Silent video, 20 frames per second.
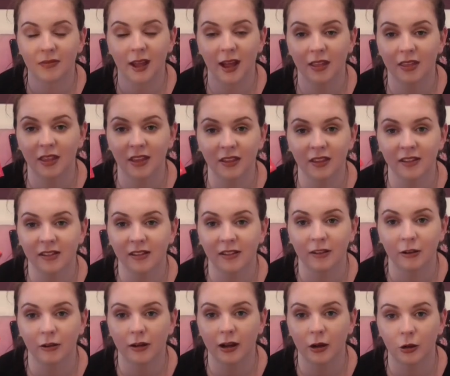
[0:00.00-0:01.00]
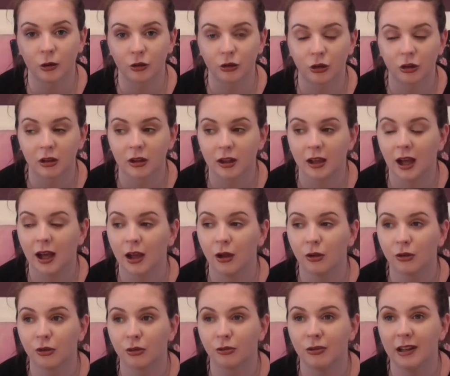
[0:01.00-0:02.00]
I think this is a great hot chocolate. I
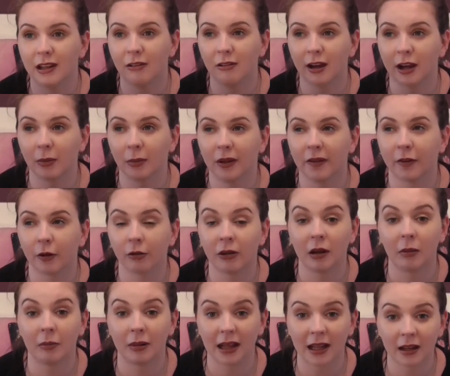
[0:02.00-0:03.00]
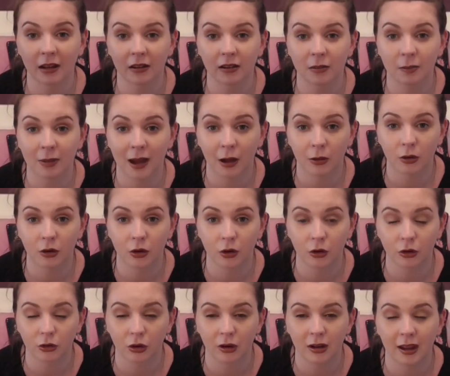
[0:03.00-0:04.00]
also really recommend the Green and Black's powdered
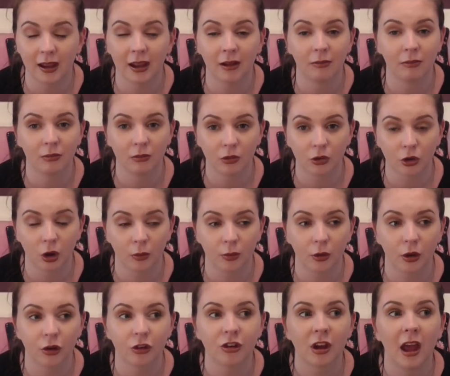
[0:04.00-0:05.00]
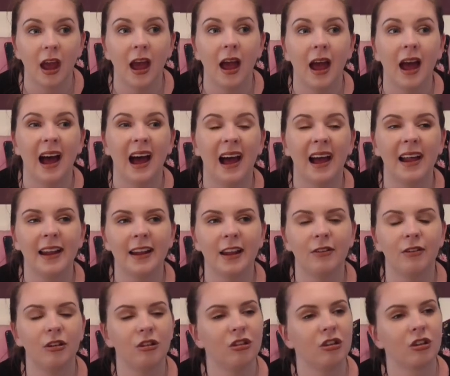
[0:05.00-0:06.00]
hot chocolate, top notch. And
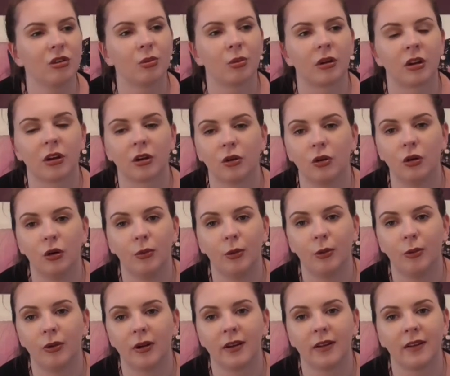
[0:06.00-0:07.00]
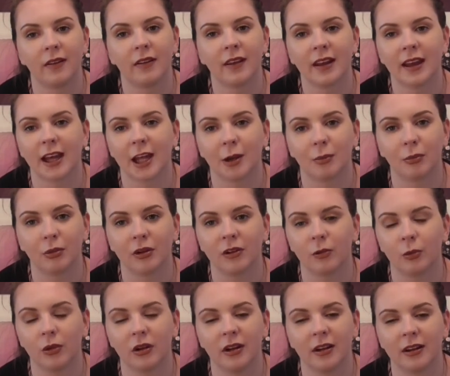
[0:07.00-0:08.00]
if you just want a normal one, the
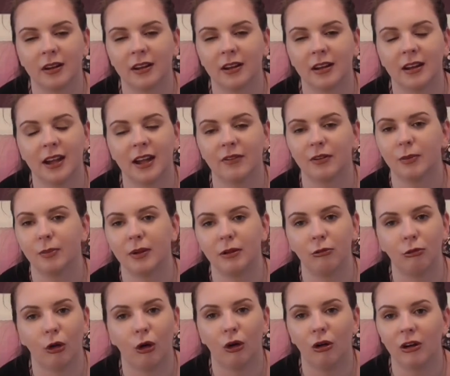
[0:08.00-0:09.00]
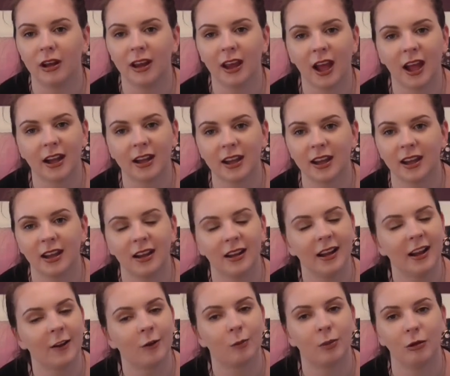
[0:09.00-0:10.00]
Cadbury's one can never be wrong, can it?
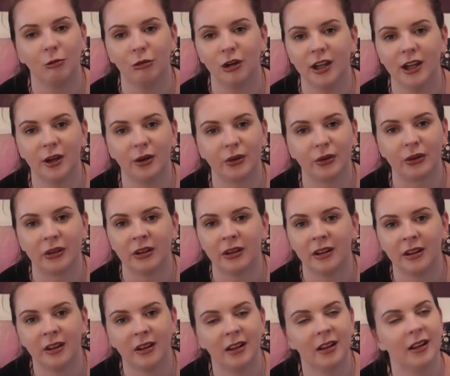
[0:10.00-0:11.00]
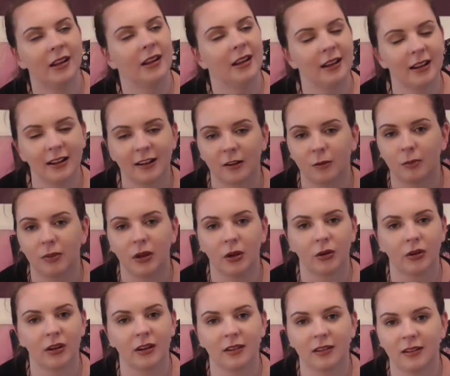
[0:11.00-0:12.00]
Let's be real. Let's be
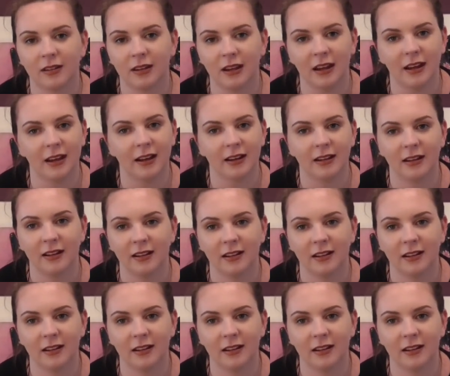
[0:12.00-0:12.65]
honest here.